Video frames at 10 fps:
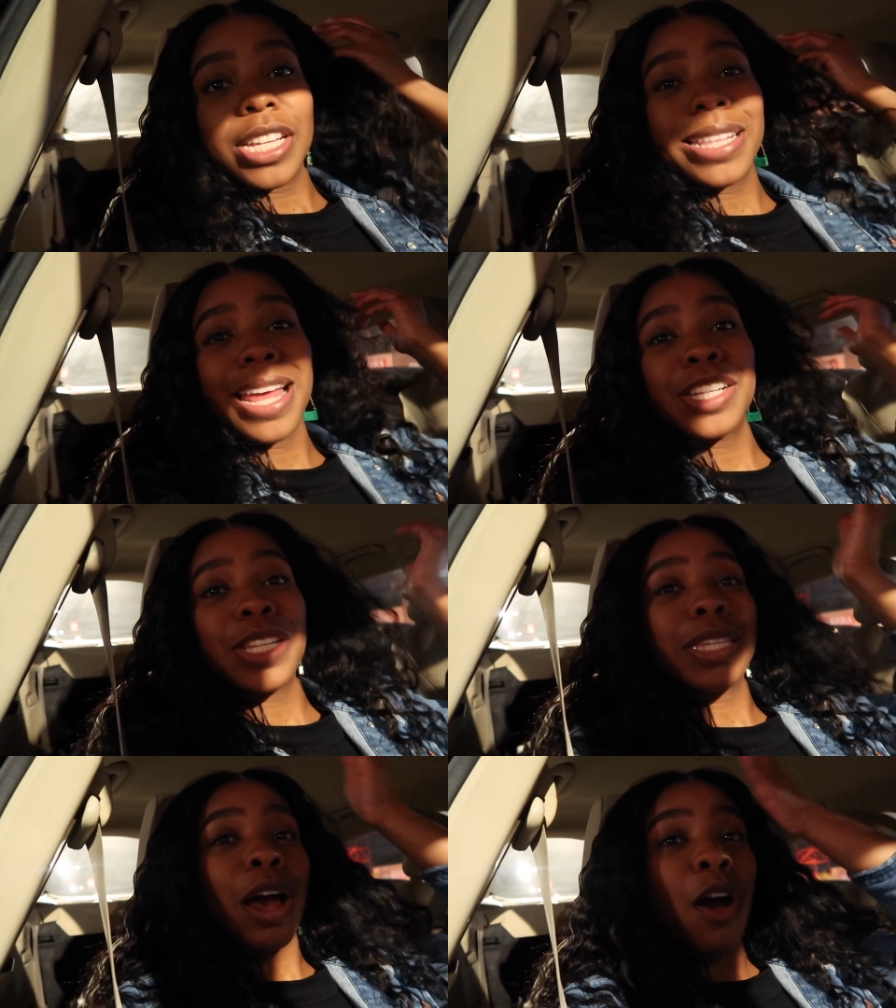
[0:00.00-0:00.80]
these
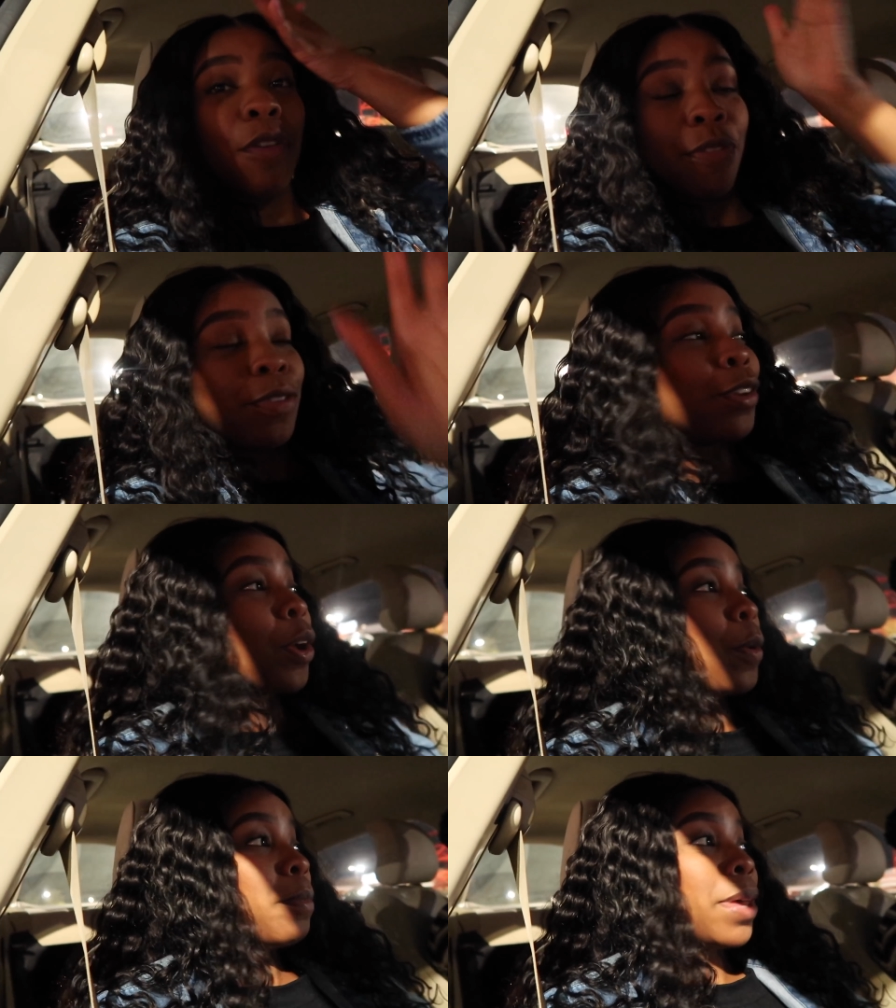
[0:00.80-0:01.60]
lashes off. If you
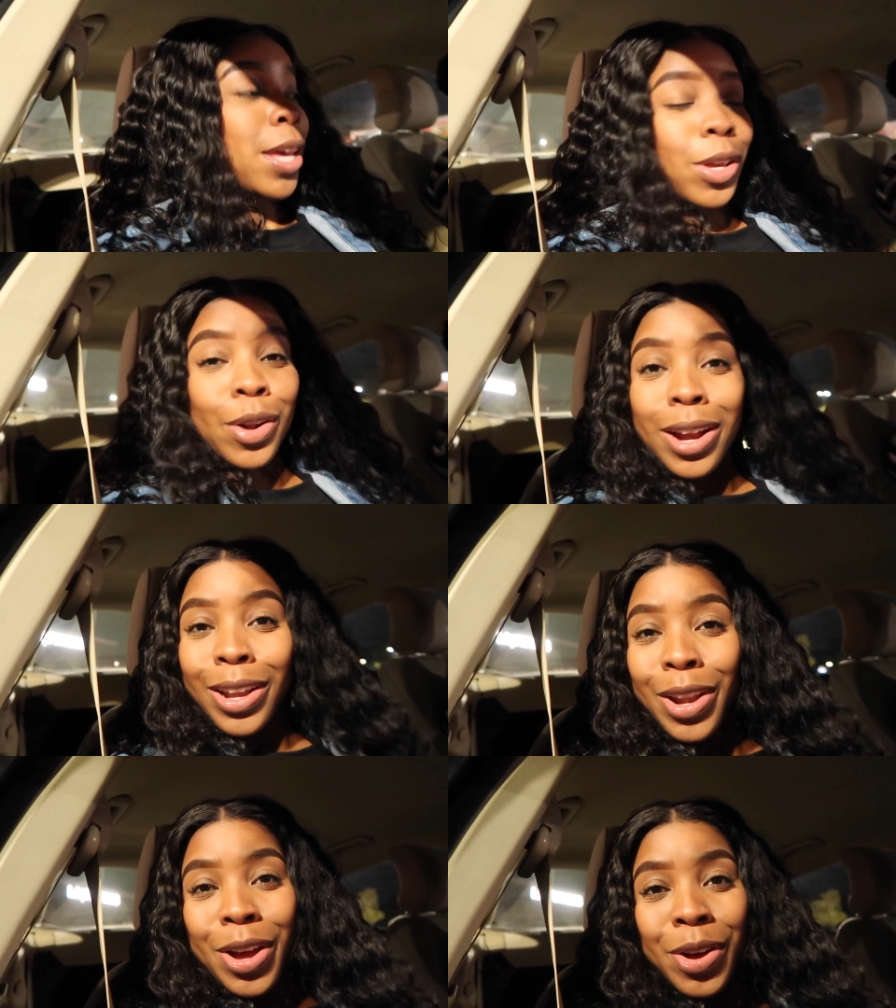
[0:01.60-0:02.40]
know me, you
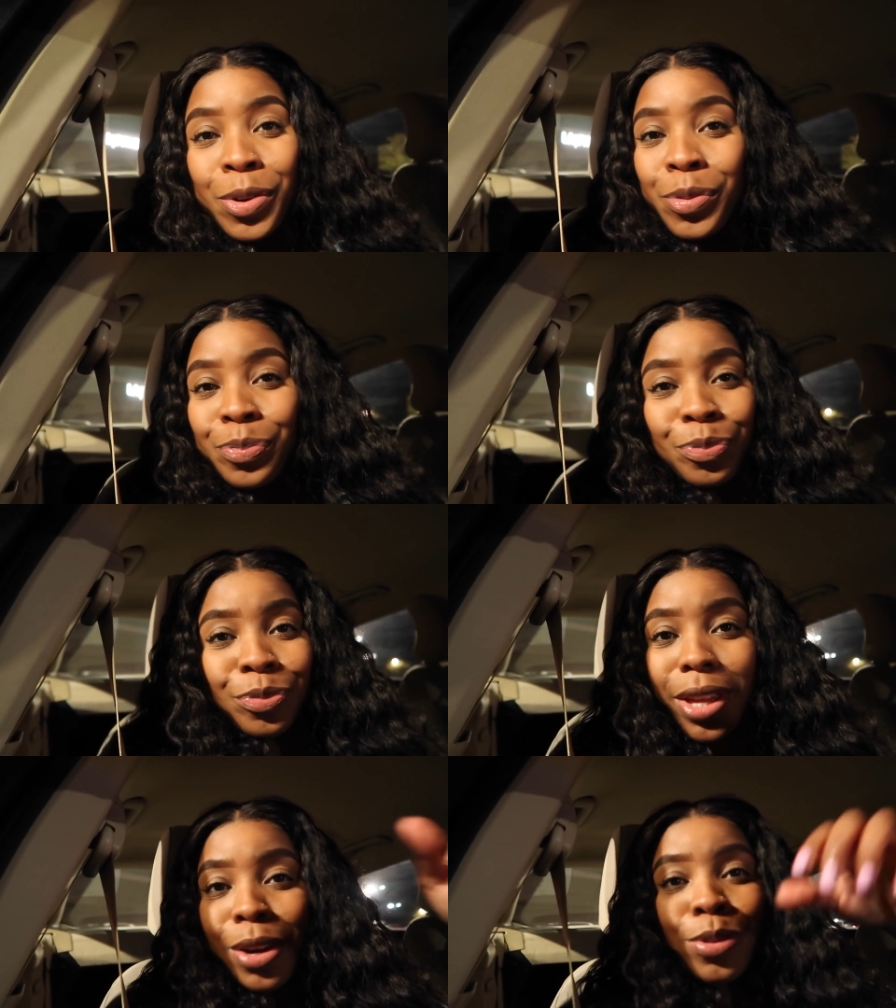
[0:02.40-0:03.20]
already know
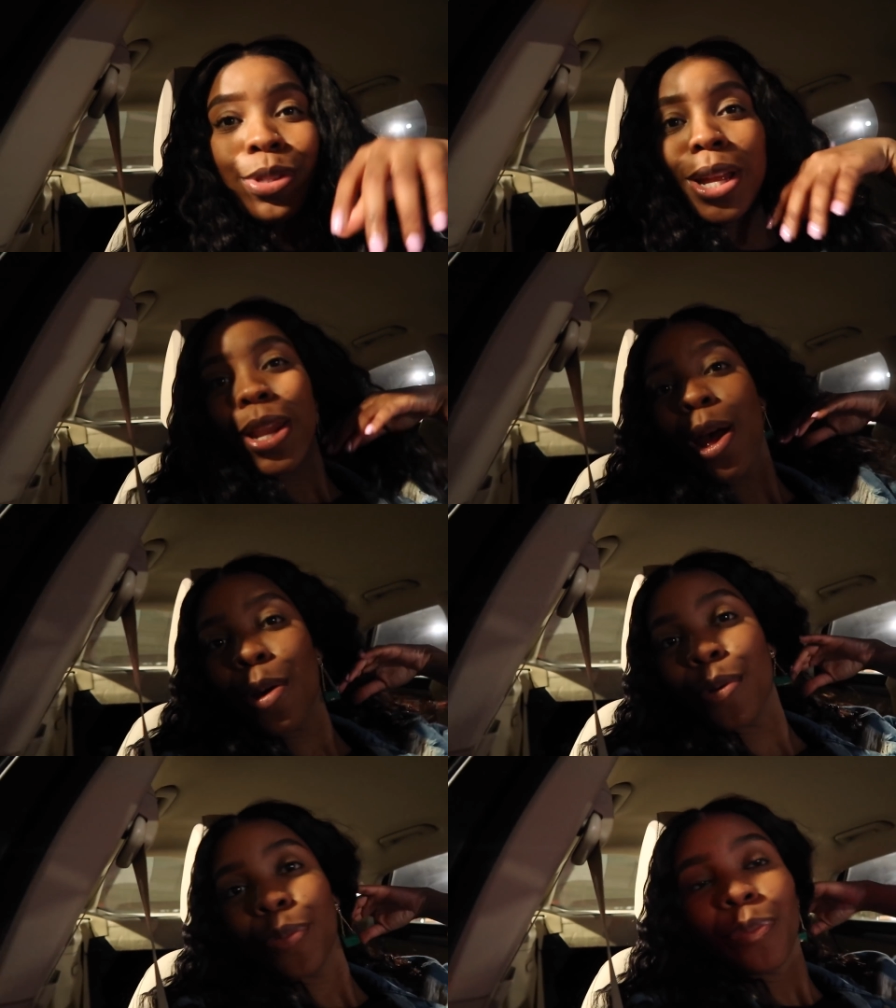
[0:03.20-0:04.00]
mm, they don't stay
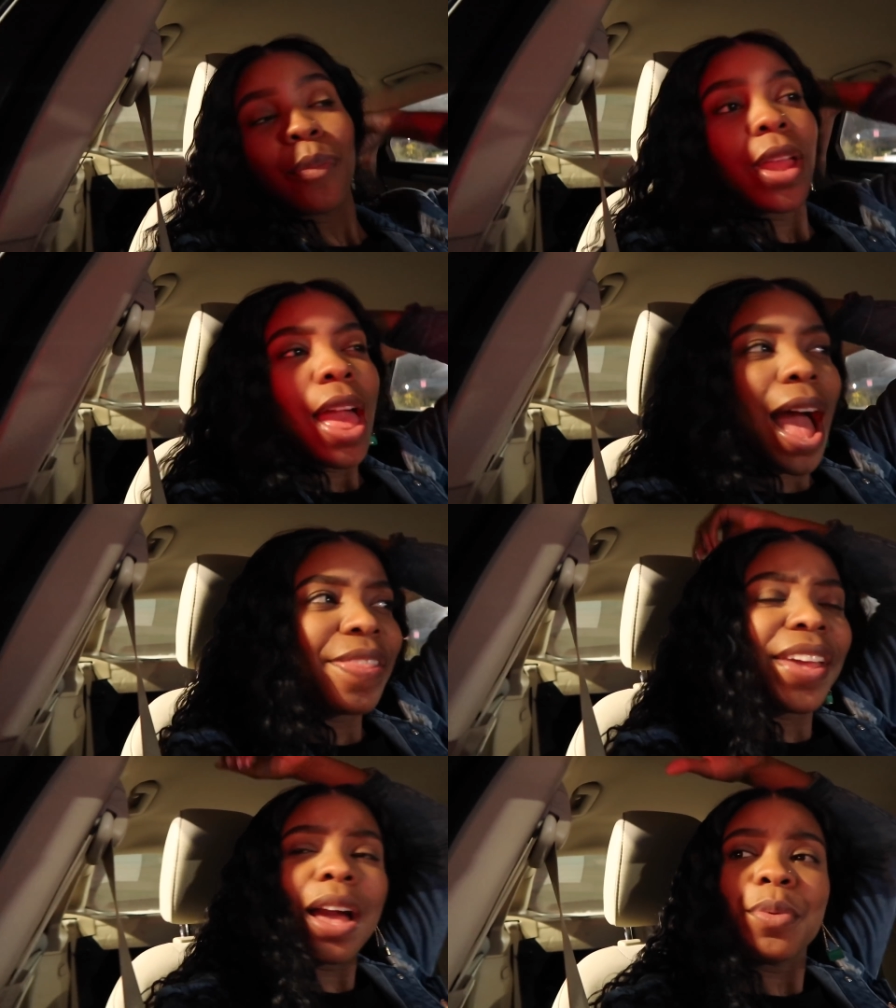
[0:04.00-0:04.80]
long.
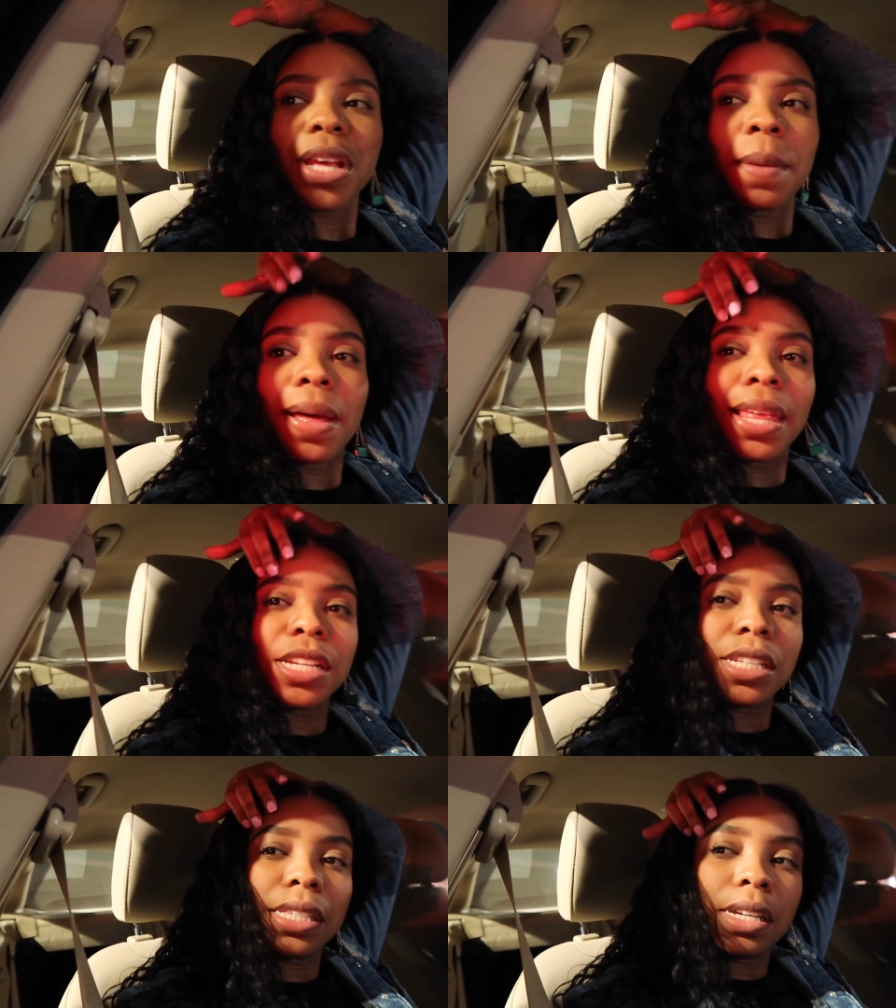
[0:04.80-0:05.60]
I think I'm gonna get my
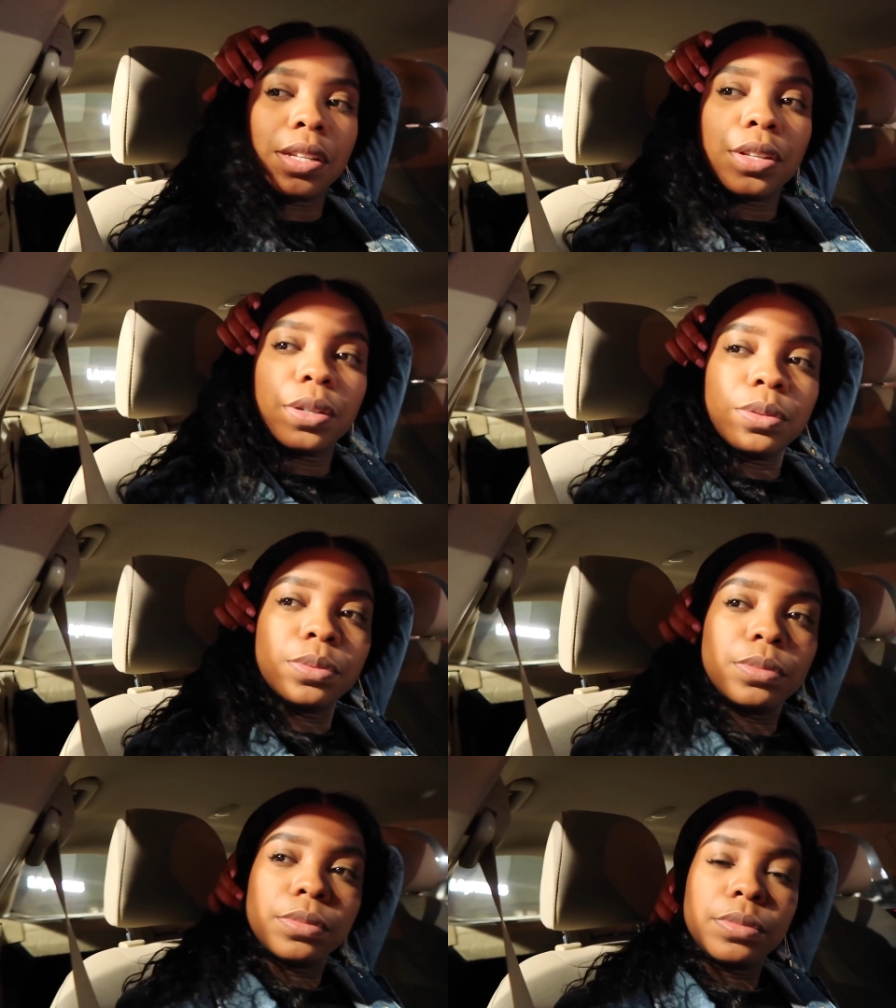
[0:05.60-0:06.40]
lashes done though.
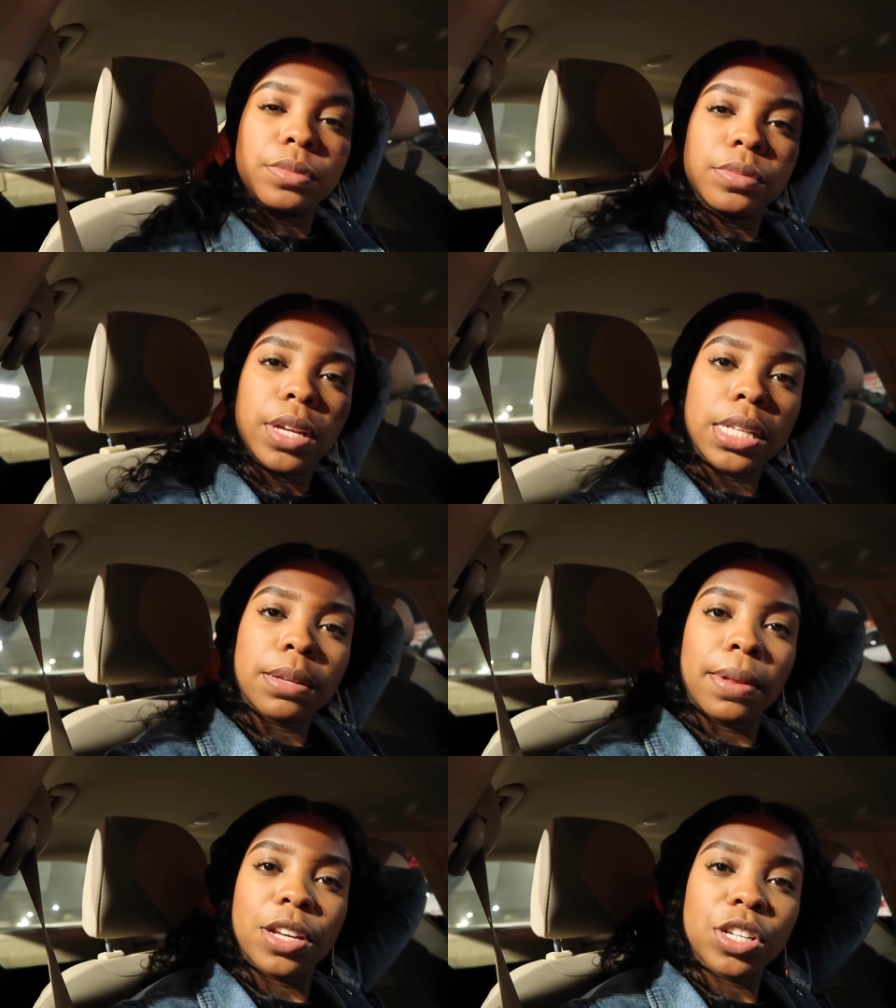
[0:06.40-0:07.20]
Get
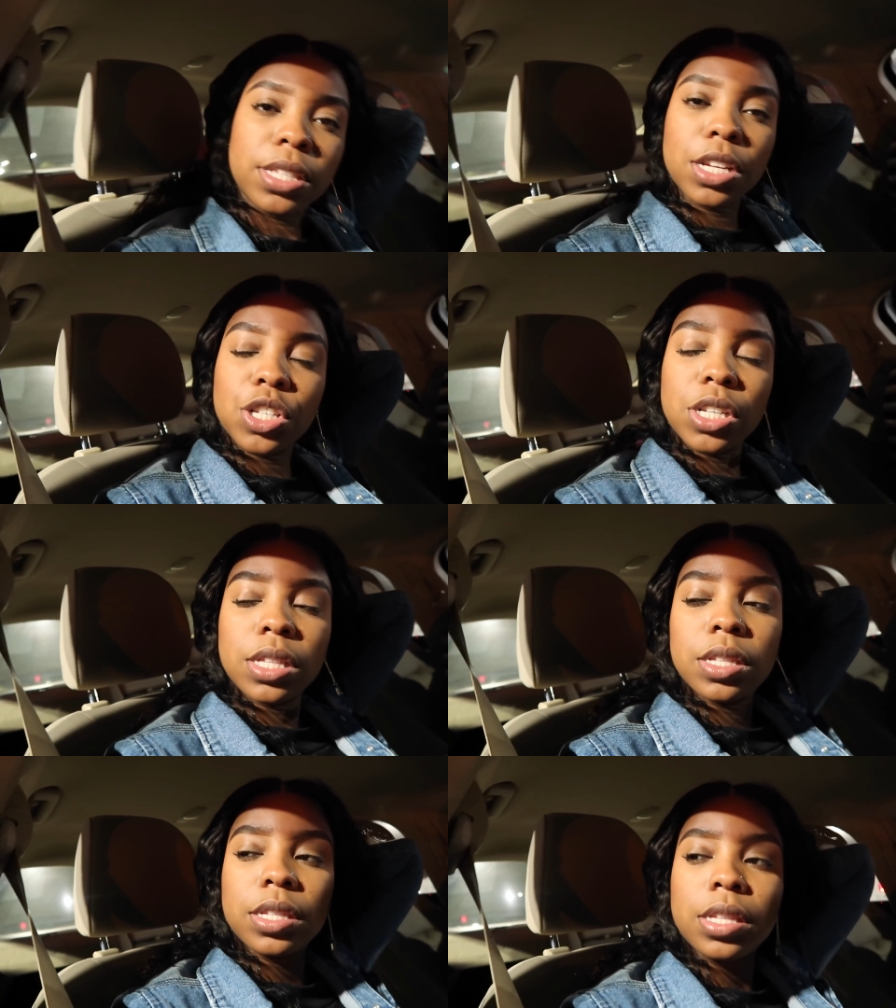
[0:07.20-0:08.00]
some lash
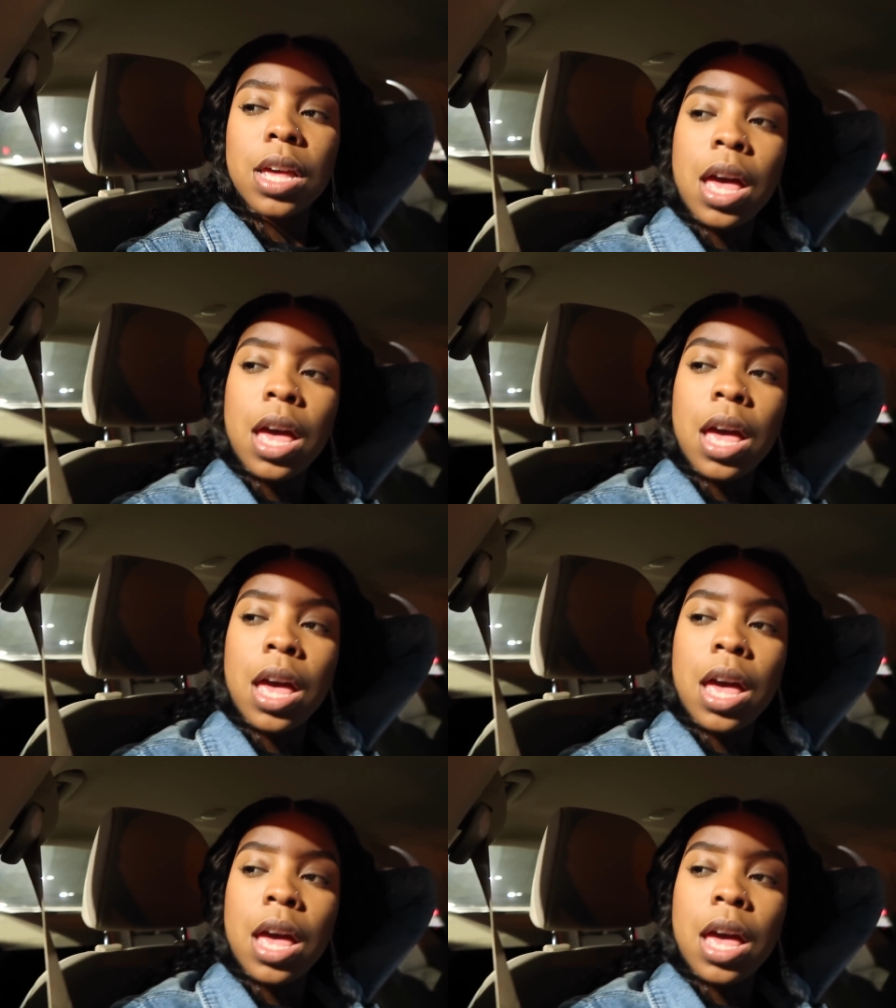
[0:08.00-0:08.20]
extensions.